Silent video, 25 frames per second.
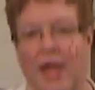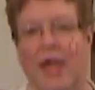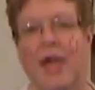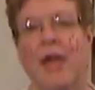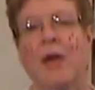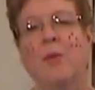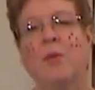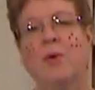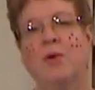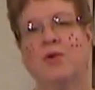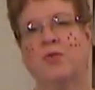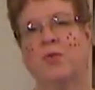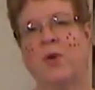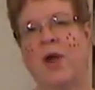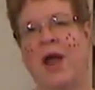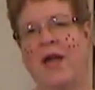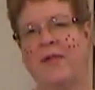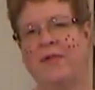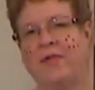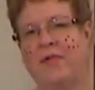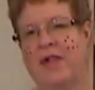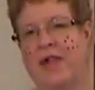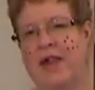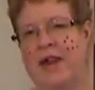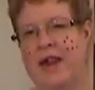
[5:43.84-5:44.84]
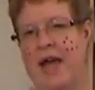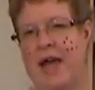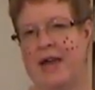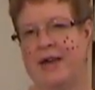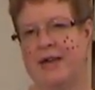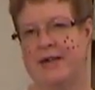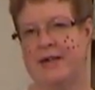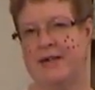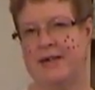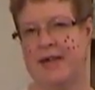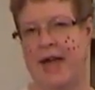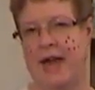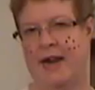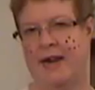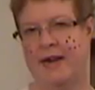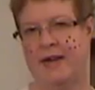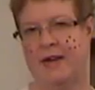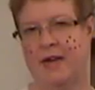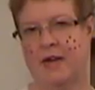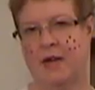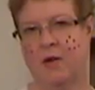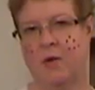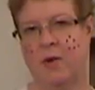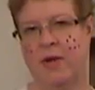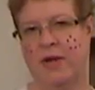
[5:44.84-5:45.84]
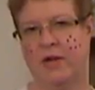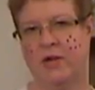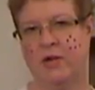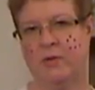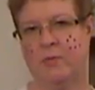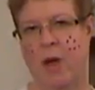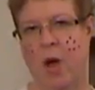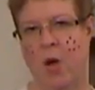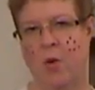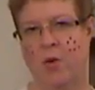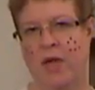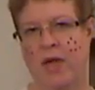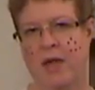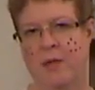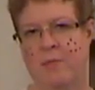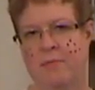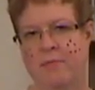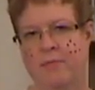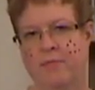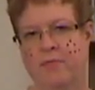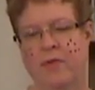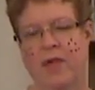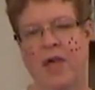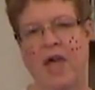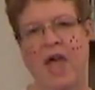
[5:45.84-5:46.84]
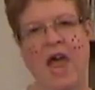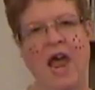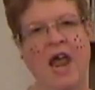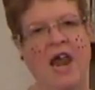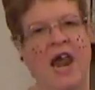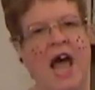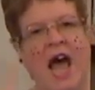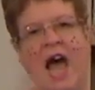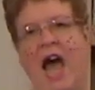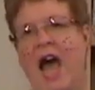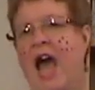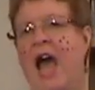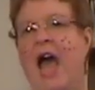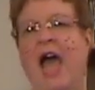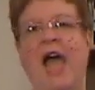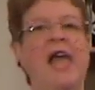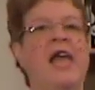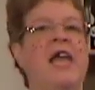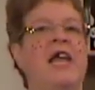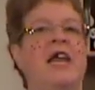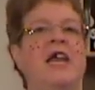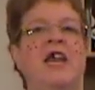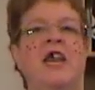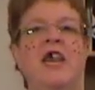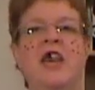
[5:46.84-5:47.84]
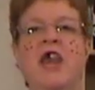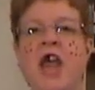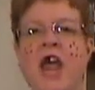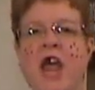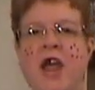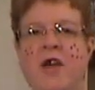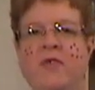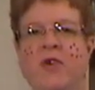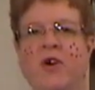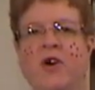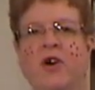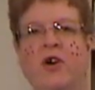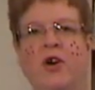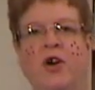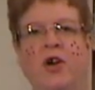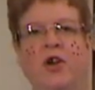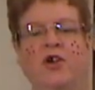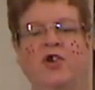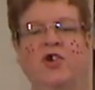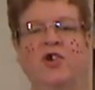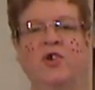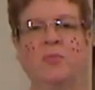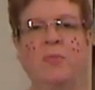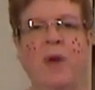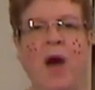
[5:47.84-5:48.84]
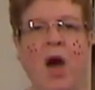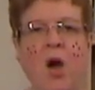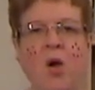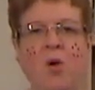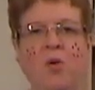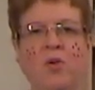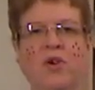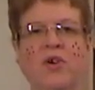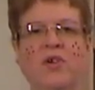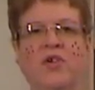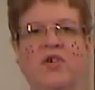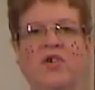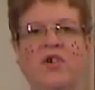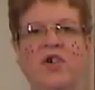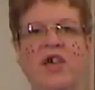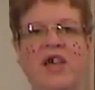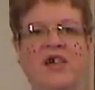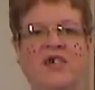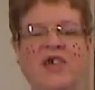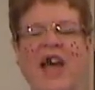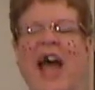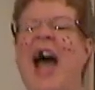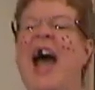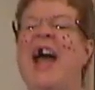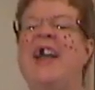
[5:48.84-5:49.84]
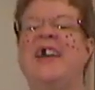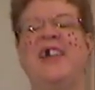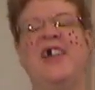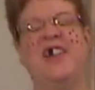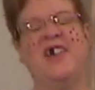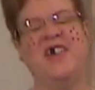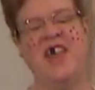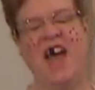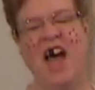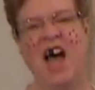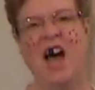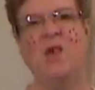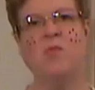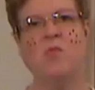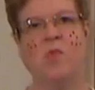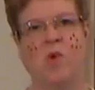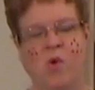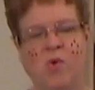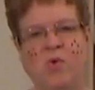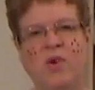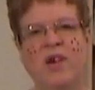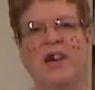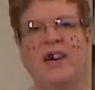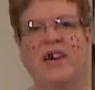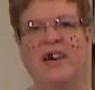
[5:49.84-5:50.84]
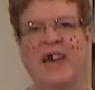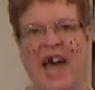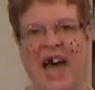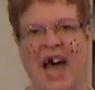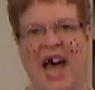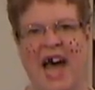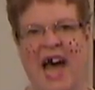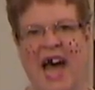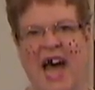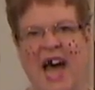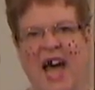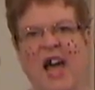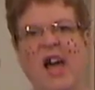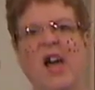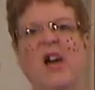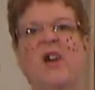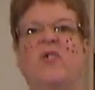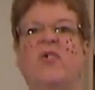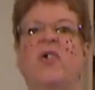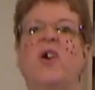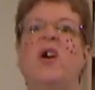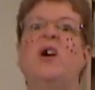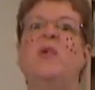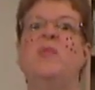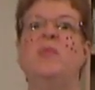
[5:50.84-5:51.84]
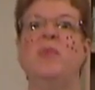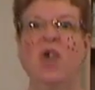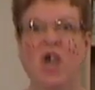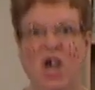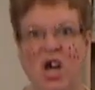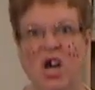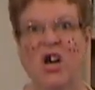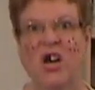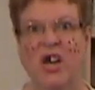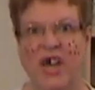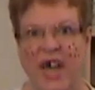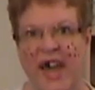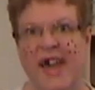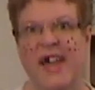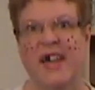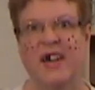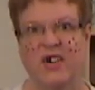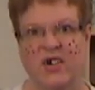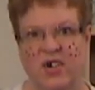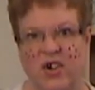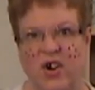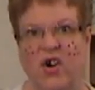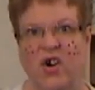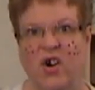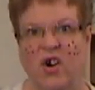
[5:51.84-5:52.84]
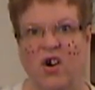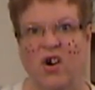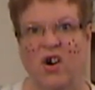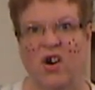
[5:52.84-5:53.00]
It was right then I decided to quit smoking, and I ain't never smoked since. I did not want to die from lung cancer.